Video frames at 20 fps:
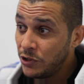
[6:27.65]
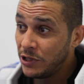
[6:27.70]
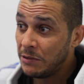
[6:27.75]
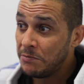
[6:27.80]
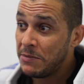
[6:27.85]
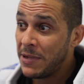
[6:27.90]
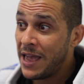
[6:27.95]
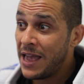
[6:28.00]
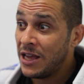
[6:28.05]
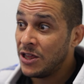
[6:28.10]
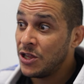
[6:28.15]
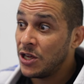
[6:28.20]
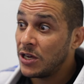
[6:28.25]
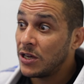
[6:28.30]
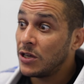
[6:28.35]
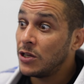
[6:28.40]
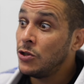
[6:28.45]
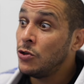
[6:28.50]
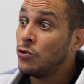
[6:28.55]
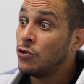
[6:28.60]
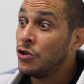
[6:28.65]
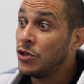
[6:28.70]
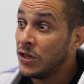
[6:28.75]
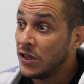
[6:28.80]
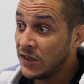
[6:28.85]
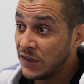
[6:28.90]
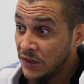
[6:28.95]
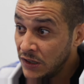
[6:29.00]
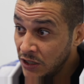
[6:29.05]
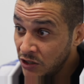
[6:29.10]
the magic, you
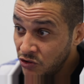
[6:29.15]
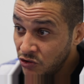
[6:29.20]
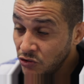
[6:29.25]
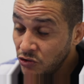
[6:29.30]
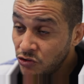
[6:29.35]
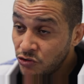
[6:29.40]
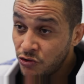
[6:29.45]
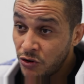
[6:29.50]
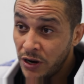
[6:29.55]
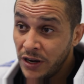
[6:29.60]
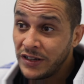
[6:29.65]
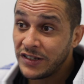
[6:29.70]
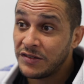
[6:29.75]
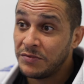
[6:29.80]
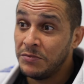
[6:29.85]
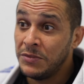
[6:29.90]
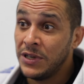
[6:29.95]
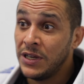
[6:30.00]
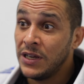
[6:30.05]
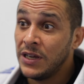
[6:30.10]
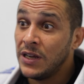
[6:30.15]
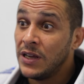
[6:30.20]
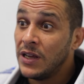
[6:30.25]
just need to trust me.